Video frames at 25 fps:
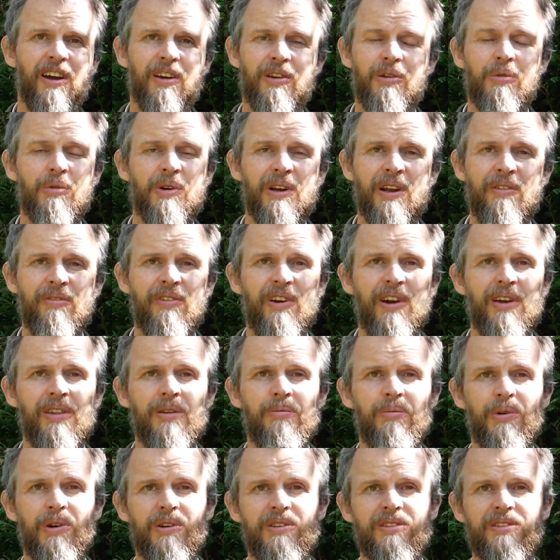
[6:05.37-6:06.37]
or whatever other
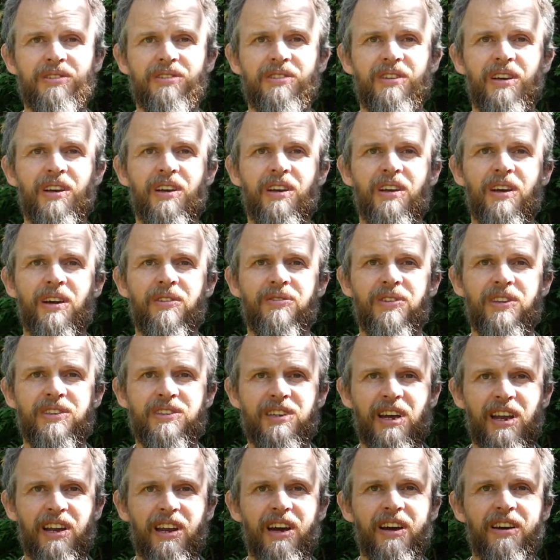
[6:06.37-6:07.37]
books of the
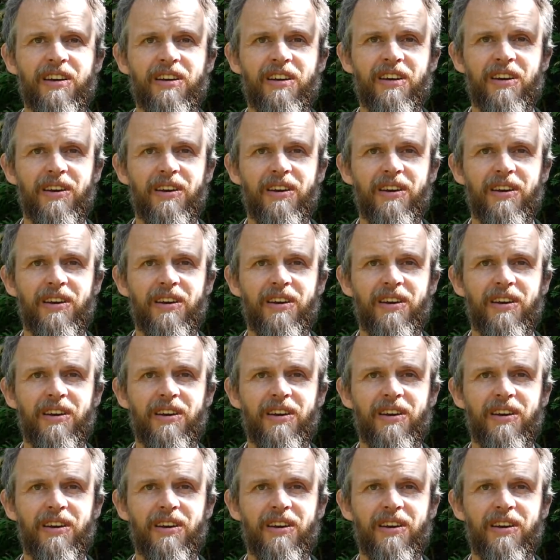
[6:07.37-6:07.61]
Tanakh,